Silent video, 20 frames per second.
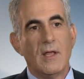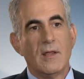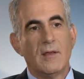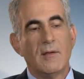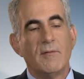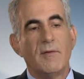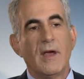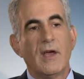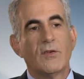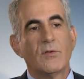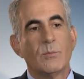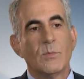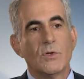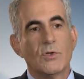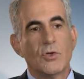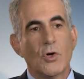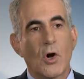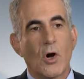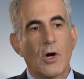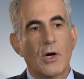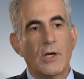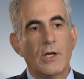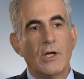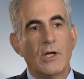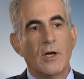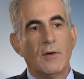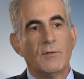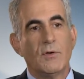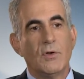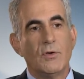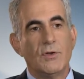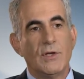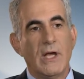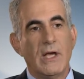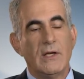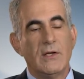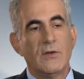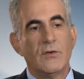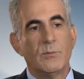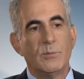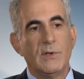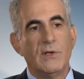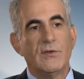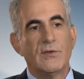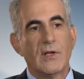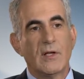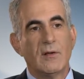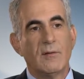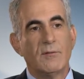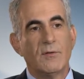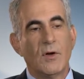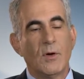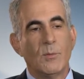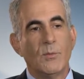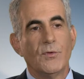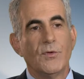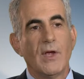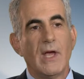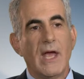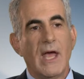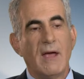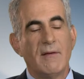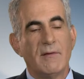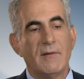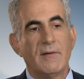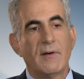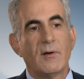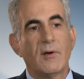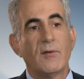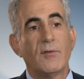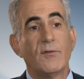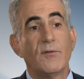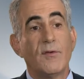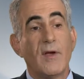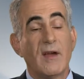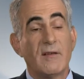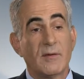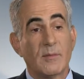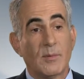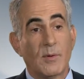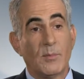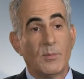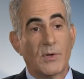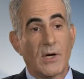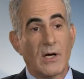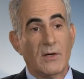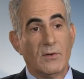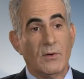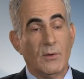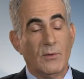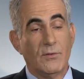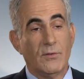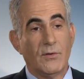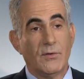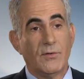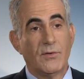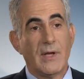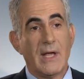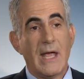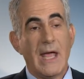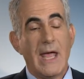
The vast majority of cutaneous B-cell lymphomas have a very favorable prognosis